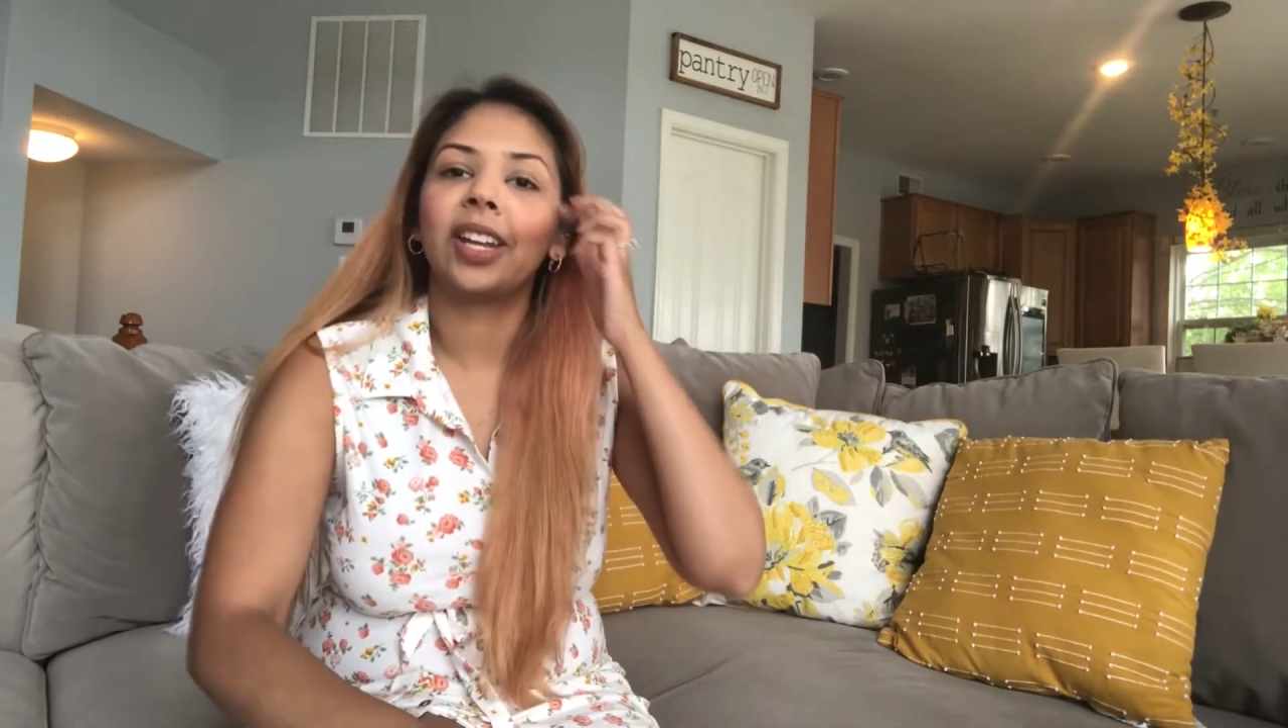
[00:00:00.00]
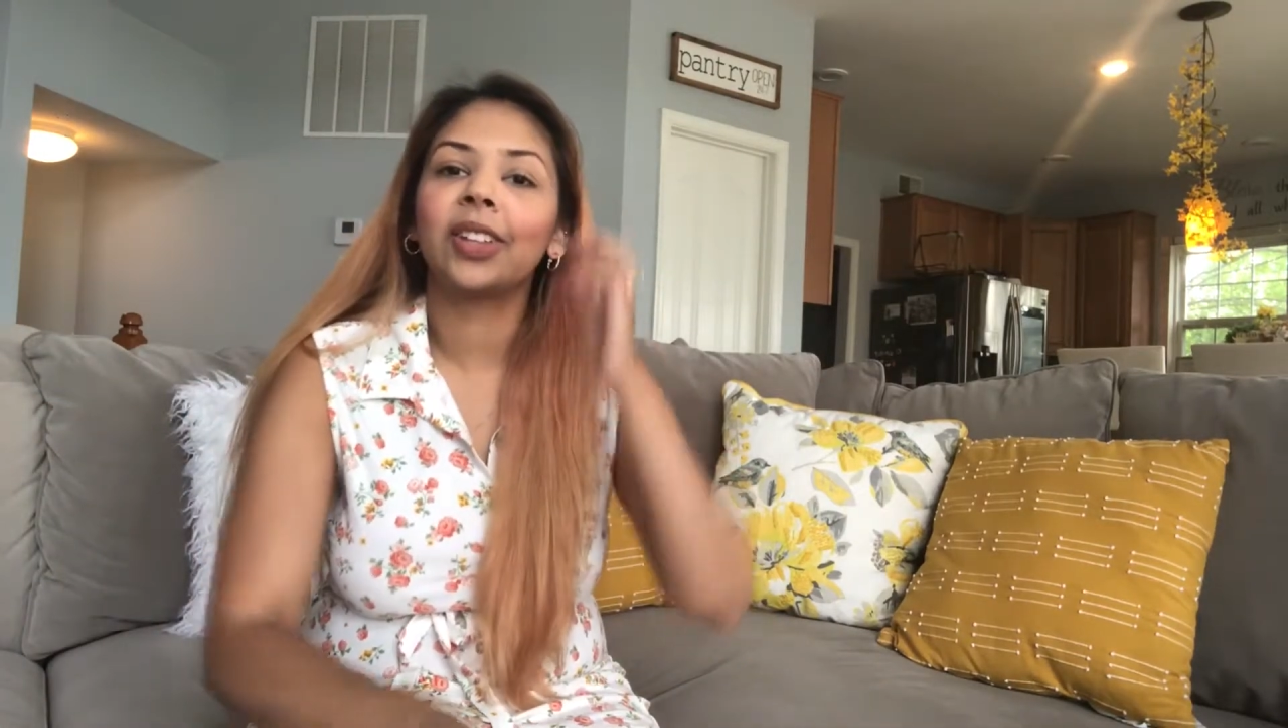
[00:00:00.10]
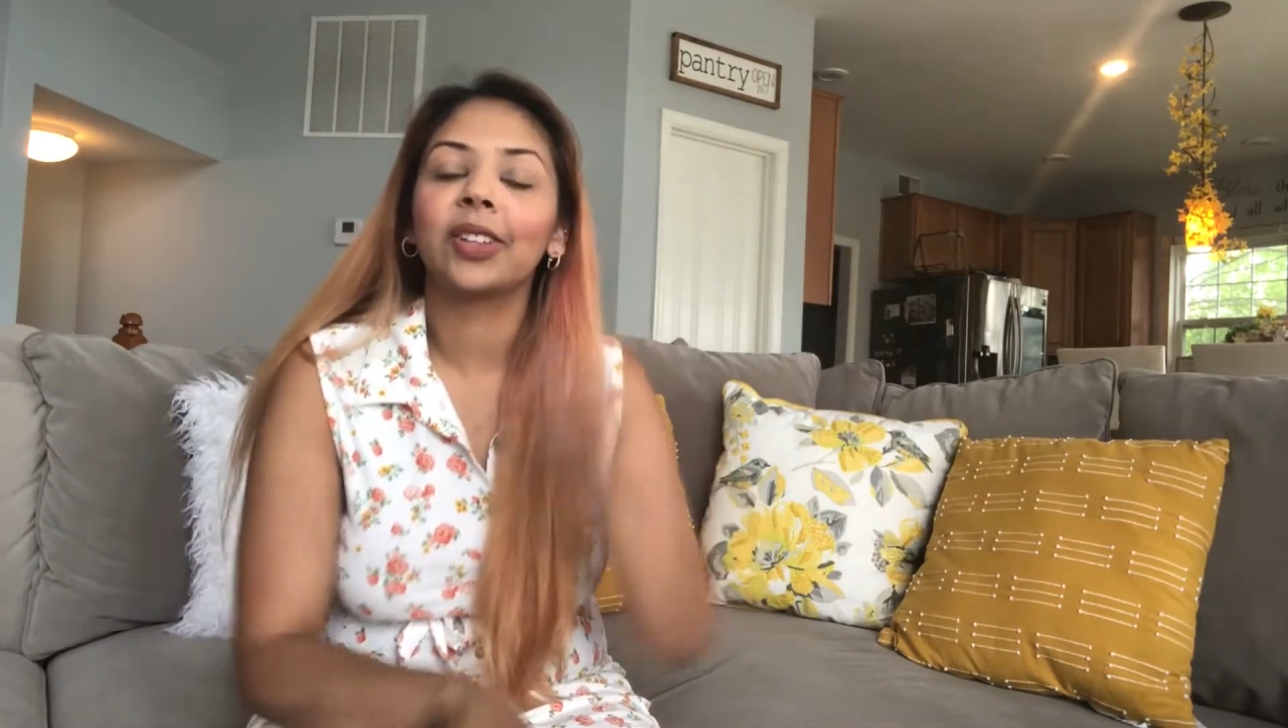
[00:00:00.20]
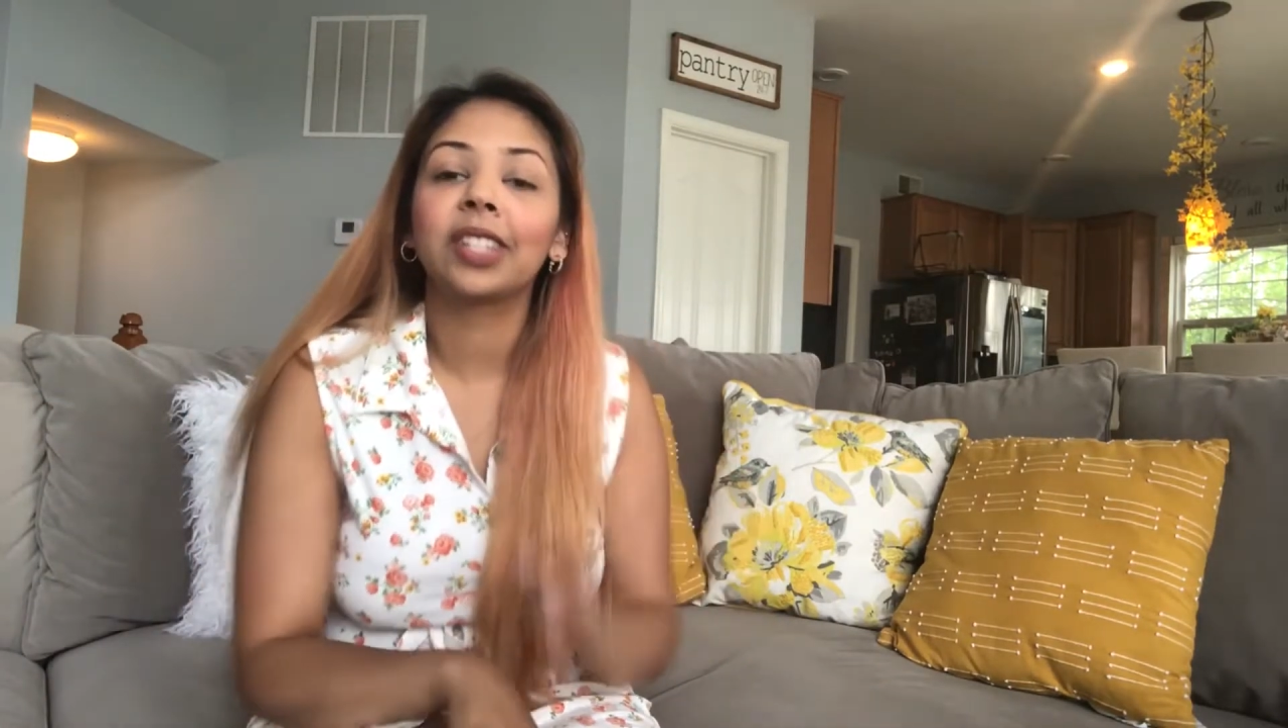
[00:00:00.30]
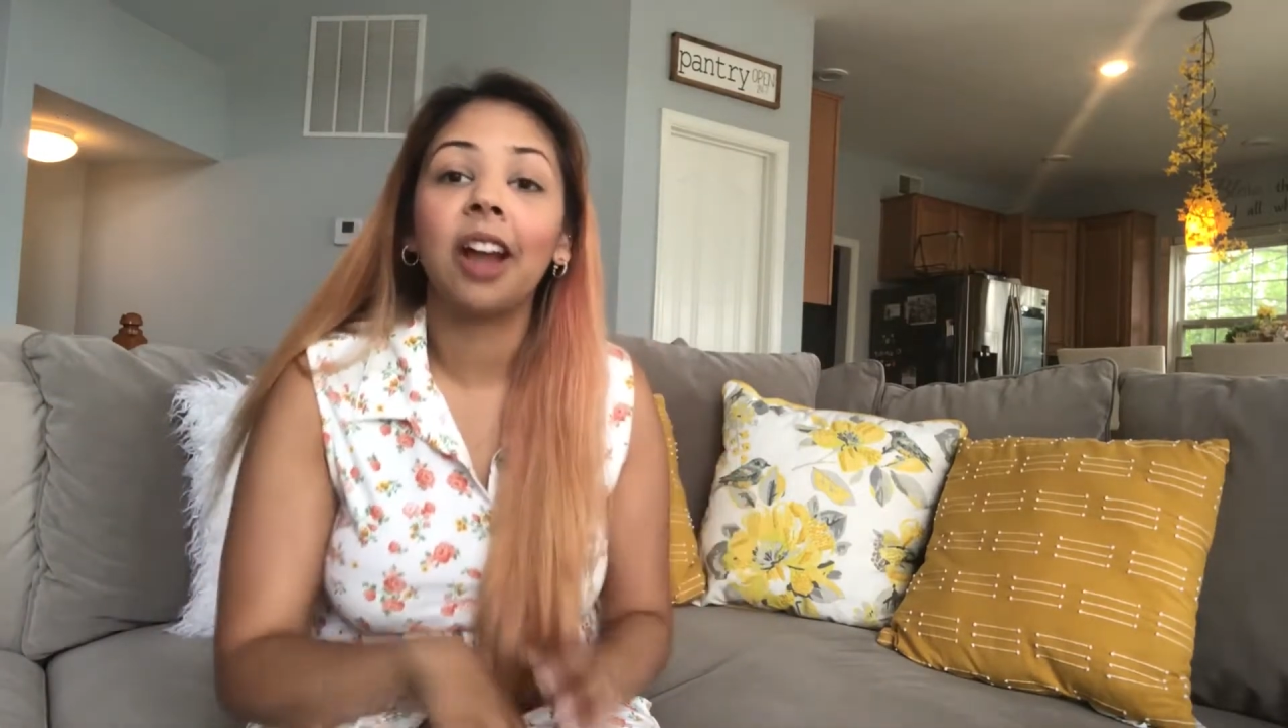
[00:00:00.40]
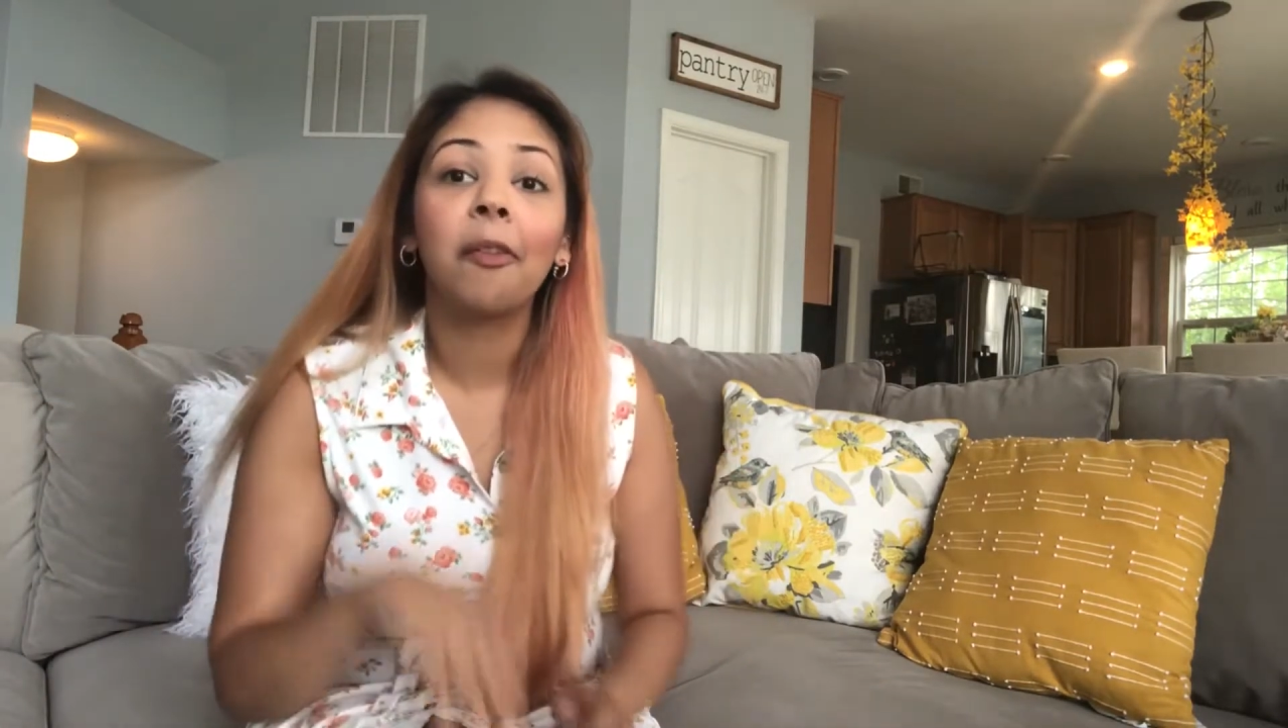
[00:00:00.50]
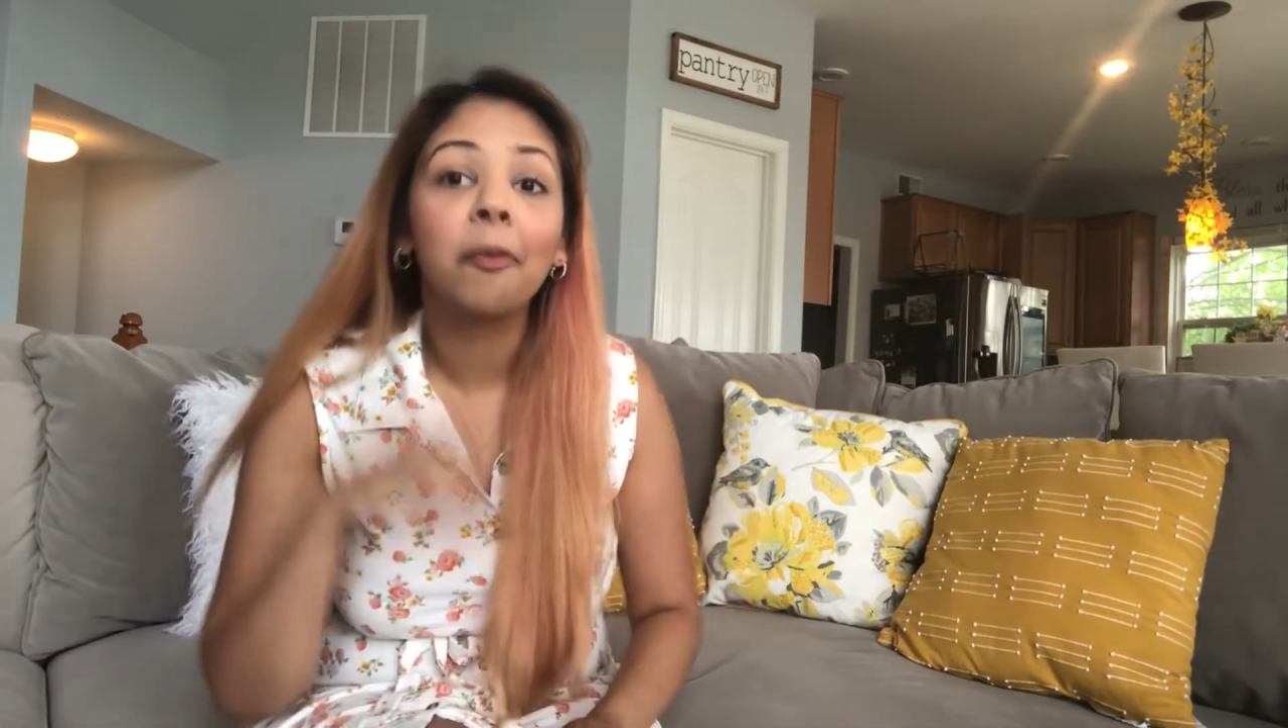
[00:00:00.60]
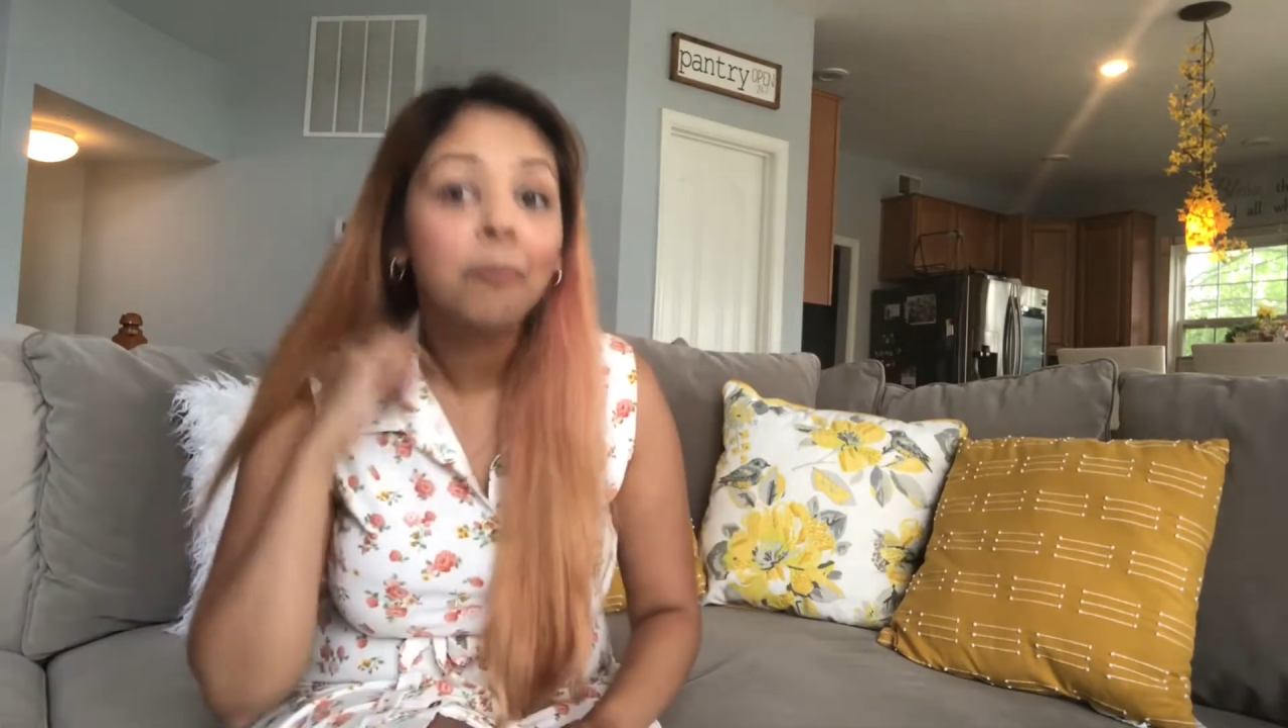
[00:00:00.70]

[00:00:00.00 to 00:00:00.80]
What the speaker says: other stuff.